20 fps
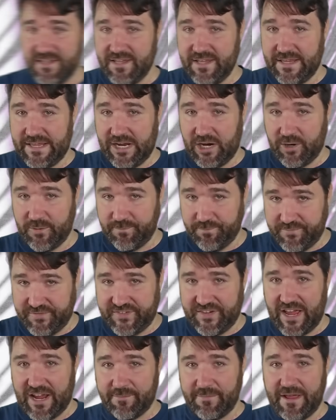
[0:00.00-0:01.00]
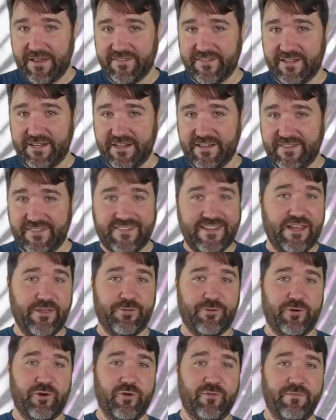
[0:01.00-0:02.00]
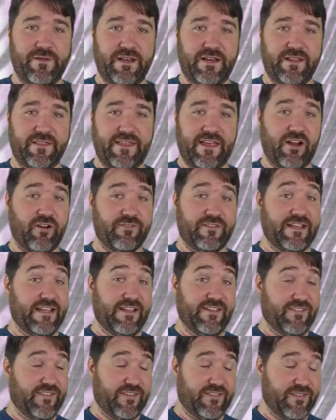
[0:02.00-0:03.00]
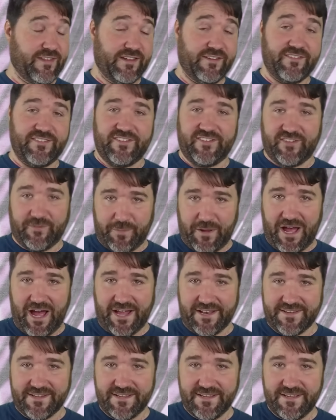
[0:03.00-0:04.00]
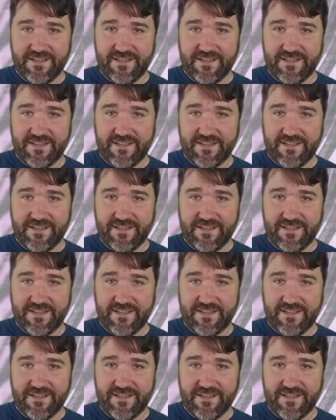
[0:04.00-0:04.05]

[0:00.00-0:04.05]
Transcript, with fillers: They are segmented and see-through, meaning they aren't the easiest things to spot.